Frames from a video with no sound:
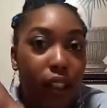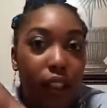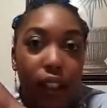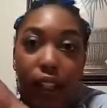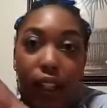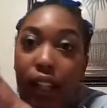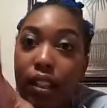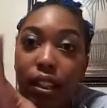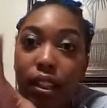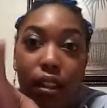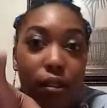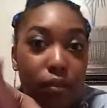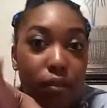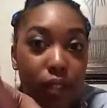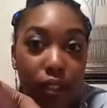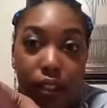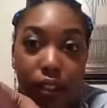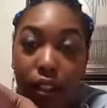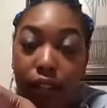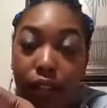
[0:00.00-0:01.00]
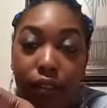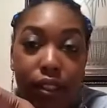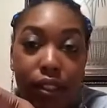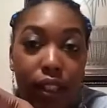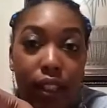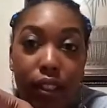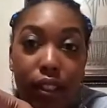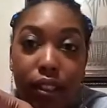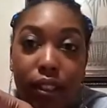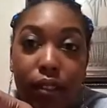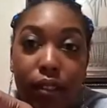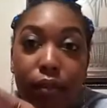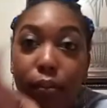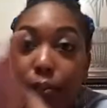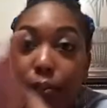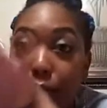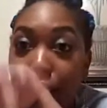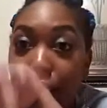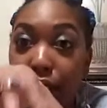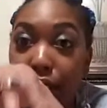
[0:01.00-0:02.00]
That's a whole nother conversation.
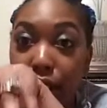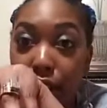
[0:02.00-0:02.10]
Me and you